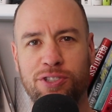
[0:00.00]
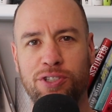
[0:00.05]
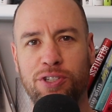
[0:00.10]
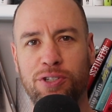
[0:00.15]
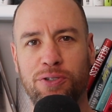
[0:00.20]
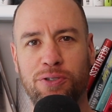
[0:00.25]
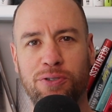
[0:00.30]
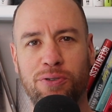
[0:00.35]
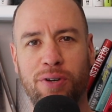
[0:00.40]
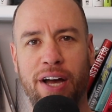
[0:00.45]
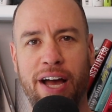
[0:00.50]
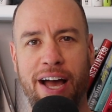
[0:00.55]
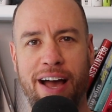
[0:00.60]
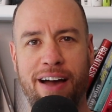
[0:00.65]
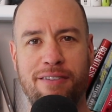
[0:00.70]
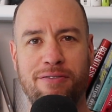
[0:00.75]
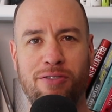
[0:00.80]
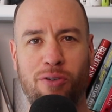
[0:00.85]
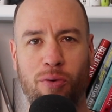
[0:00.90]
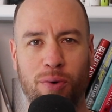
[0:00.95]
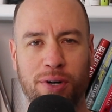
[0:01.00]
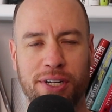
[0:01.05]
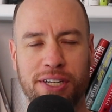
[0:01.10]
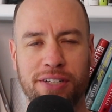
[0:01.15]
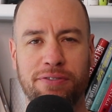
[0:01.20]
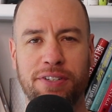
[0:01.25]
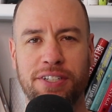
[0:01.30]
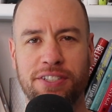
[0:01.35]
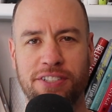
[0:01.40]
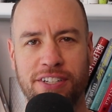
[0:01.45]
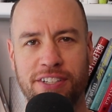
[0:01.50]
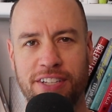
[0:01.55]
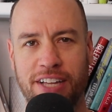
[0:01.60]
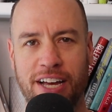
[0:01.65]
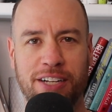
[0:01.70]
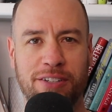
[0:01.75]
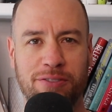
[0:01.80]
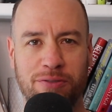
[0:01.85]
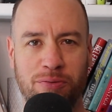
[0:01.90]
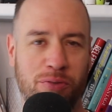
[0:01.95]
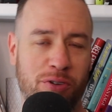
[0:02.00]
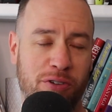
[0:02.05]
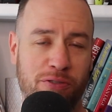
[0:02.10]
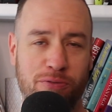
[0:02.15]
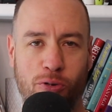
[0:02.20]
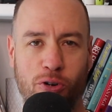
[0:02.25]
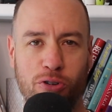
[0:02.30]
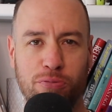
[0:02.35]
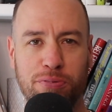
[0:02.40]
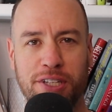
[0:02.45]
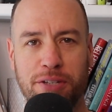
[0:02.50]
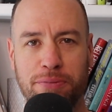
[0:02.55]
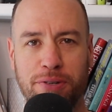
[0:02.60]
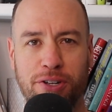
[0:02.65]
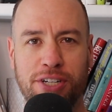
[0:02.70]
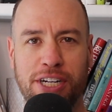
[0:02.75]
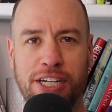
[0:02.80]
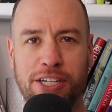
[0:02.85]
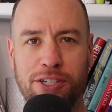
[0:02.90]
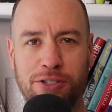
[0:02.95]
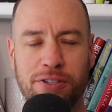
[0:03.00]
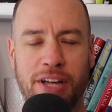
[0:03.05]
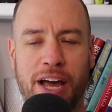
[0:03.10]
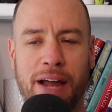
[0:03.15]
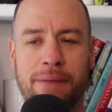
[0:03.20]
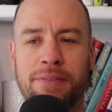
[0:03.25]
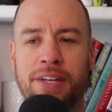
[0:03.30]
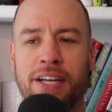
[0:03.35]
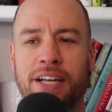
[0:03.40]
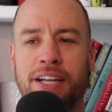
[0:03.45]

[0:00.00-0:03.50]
to have a working visa that would afford me the ability to do that.